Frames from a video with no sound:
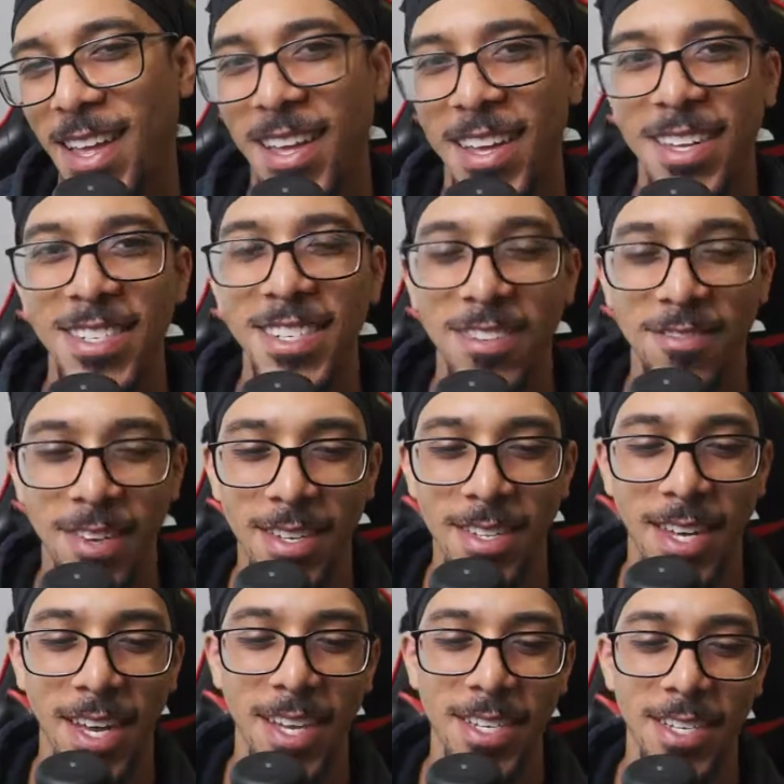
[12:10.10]
Stuff like
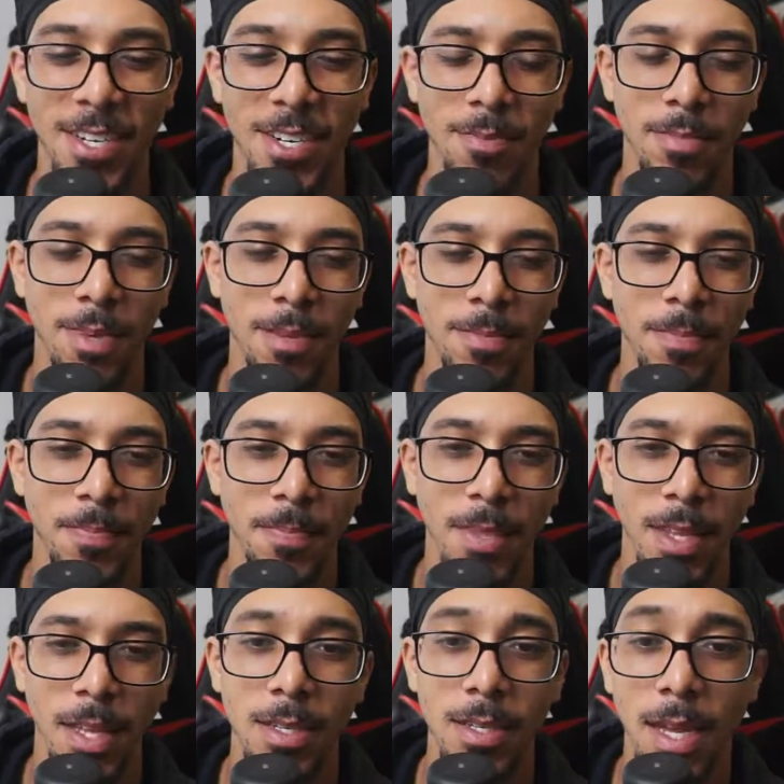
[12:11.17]
that, you know. But
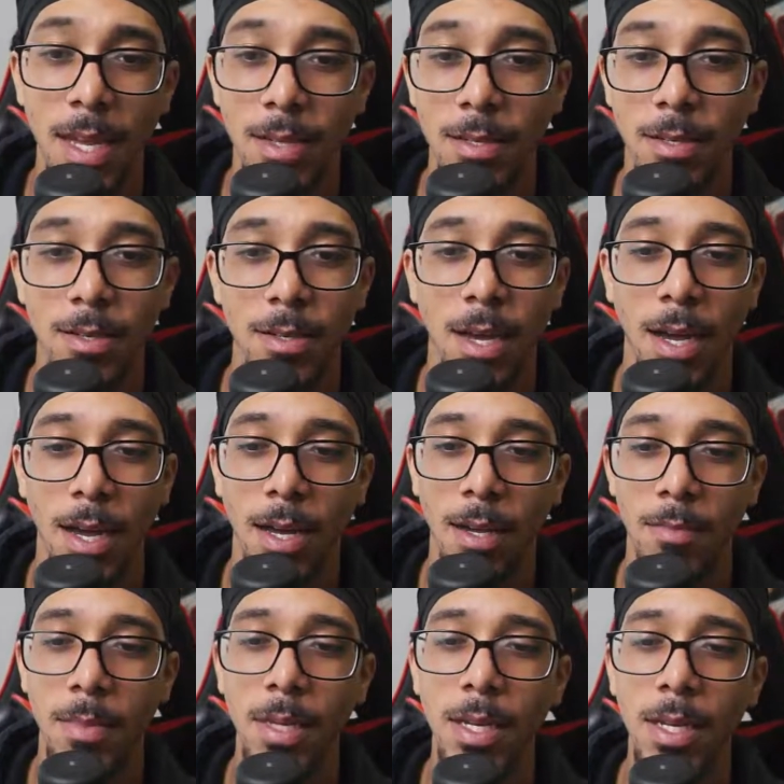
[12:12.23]
it's nice.
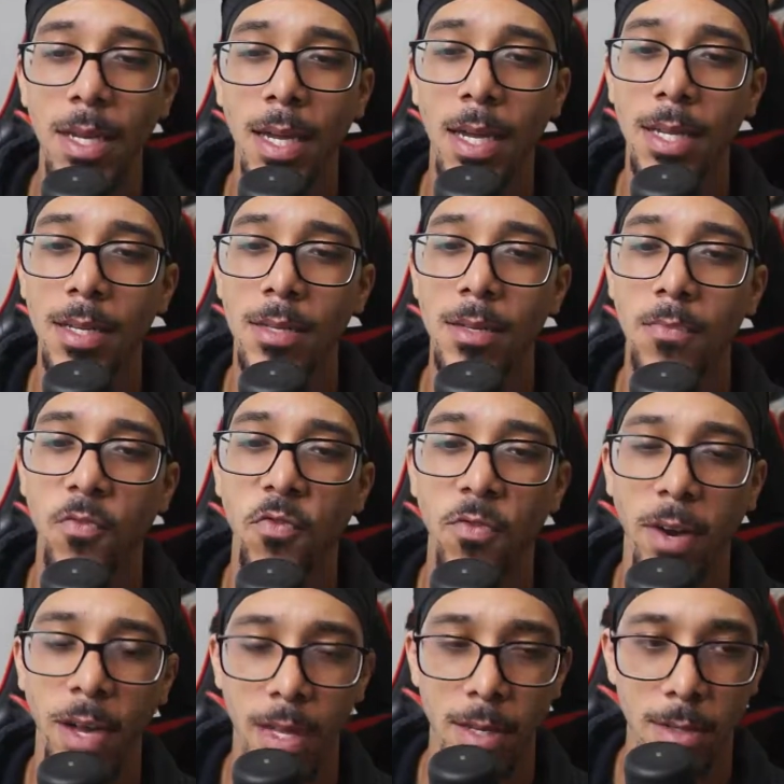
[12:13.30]
Me and some
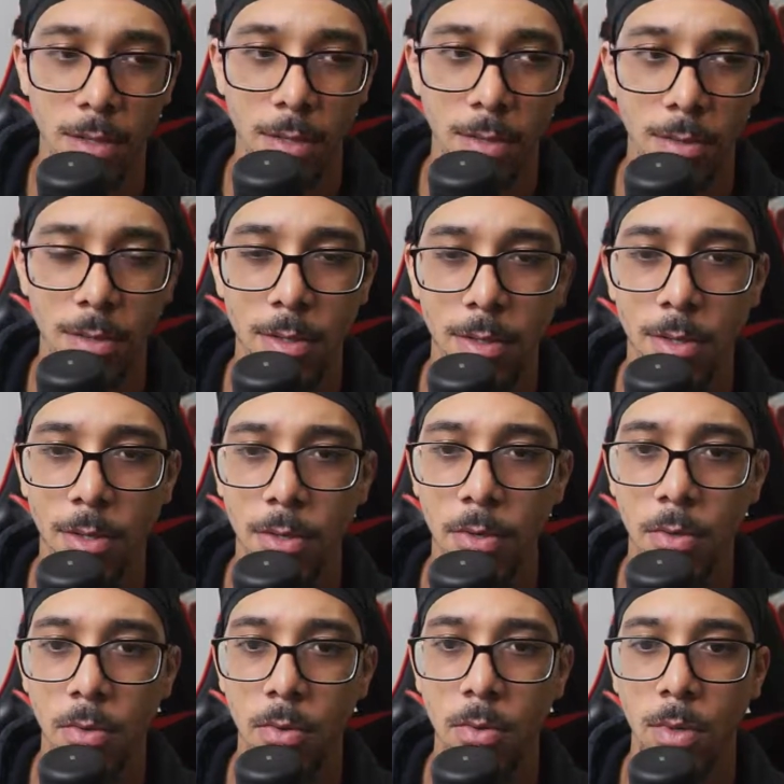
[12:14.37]
friends used
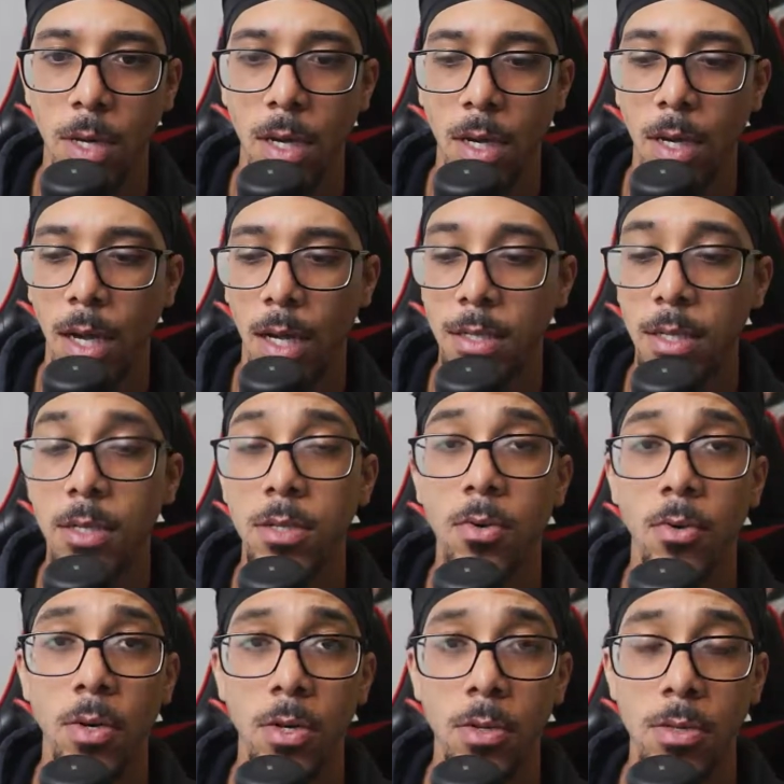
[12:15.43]
to on
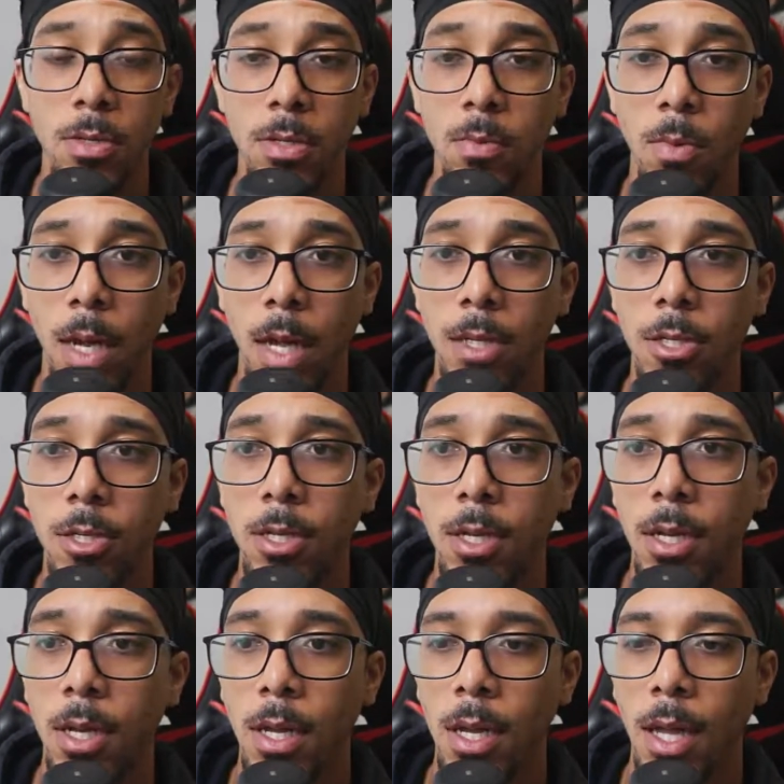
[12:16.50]
Discord used to watch
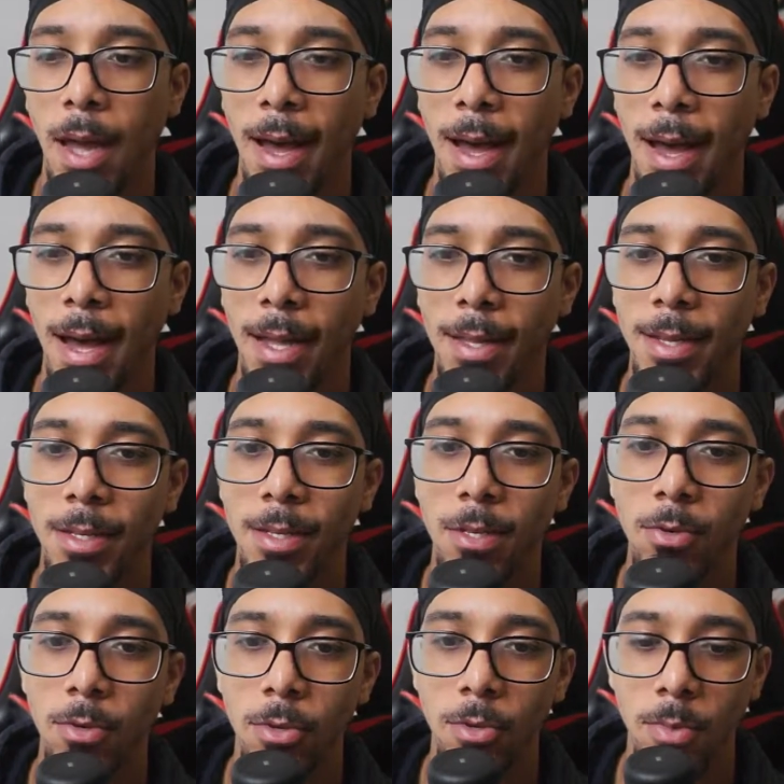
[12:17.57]
this
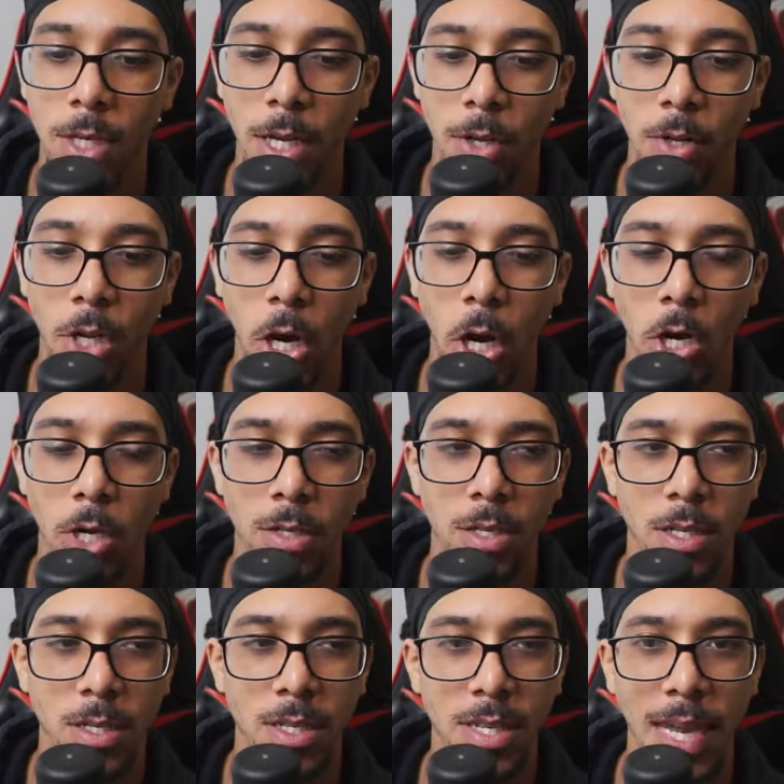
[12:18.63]
channel
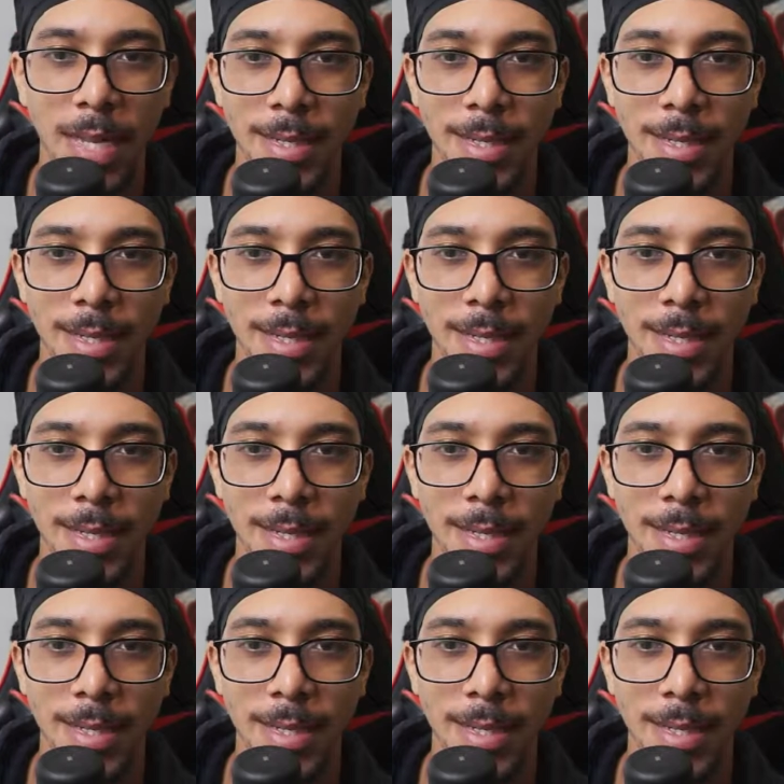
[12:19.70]
Kurzgesagt.